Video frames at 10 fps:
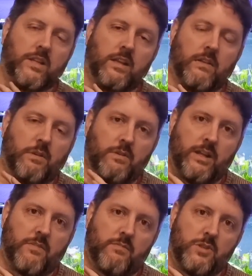that can move
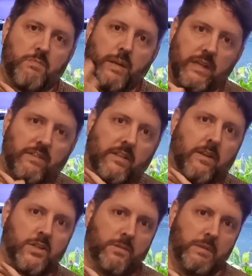at speed that
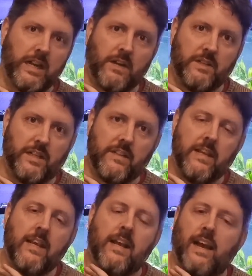Casimiro did it.
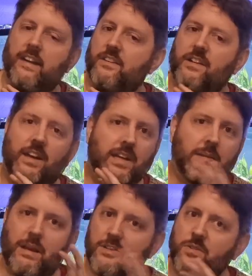And
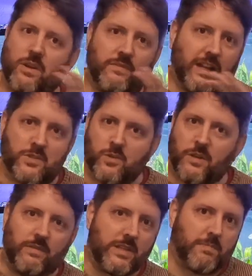Cunningham hasn't got that sort
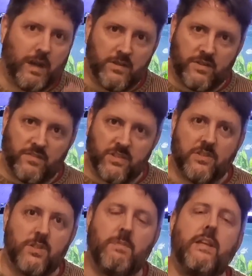of explosiveness
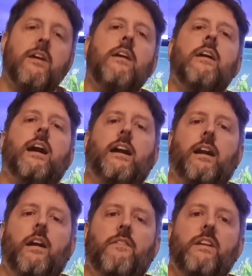and speed. And
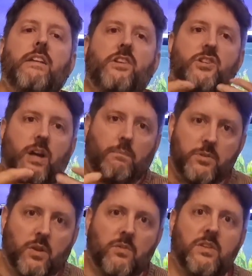I think if he
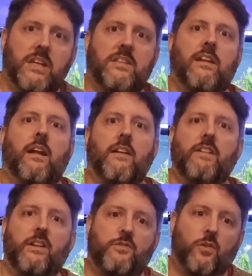jumps on Tete like
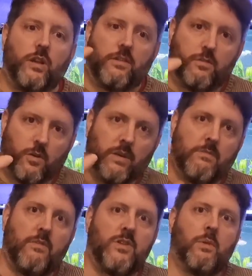that, falling
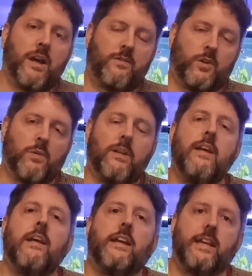forward with his weight forward,
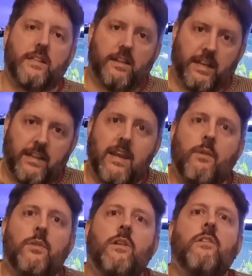he's going to get
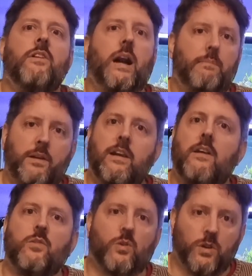countered with an
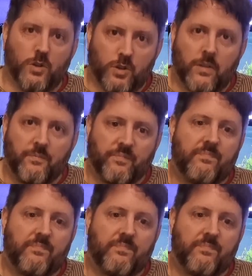uppercut or a hook.